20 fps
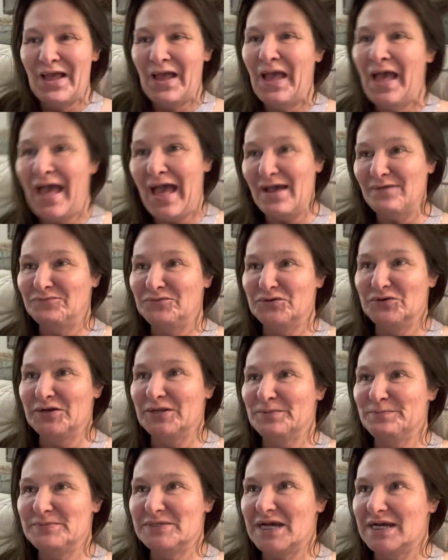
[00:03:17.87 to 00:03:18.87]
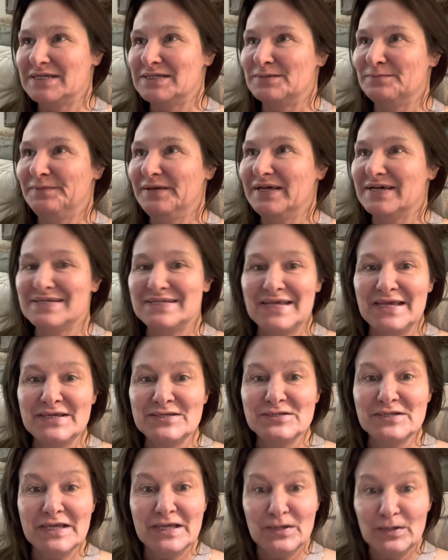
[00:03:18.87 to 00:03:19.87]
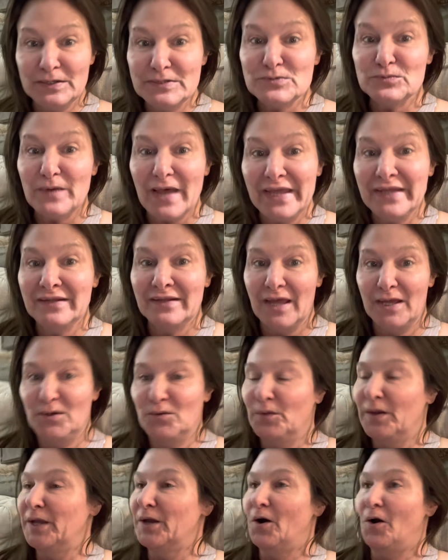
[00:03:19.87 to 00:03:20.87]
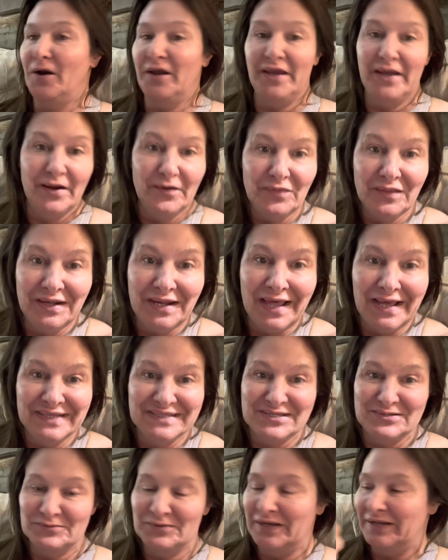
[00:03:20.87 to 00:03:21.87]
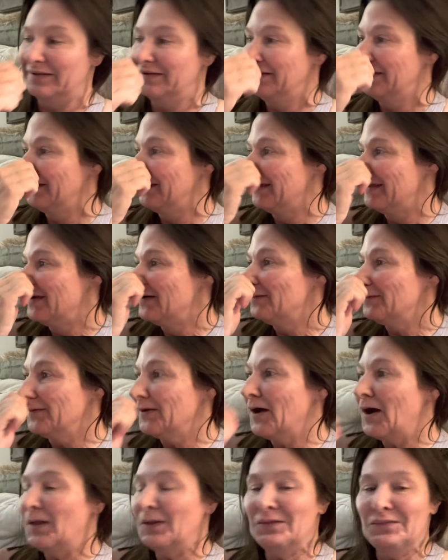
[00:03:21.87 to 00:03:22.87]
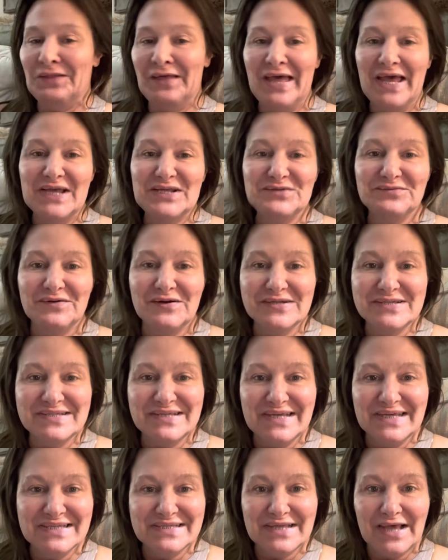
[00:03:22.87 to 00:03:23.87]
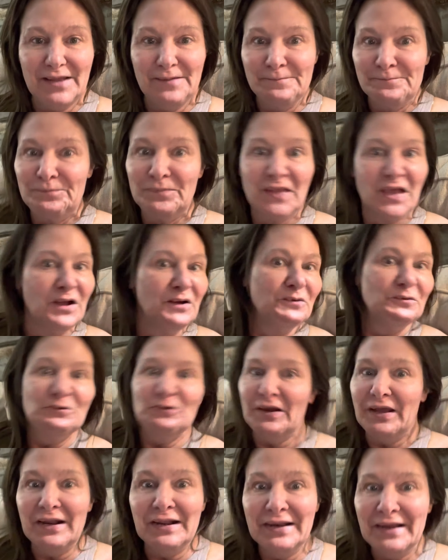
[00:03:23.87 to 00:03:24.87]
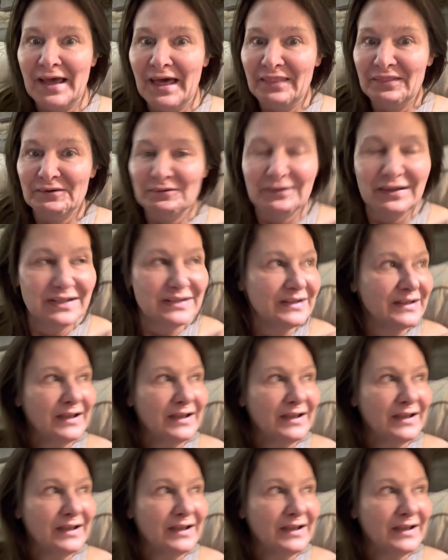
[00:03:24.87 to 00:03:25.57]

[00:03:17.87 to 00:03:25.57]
After an objection, because he's waiting like we are to hear the next one. We're all on the edge of our seats, like, read another one.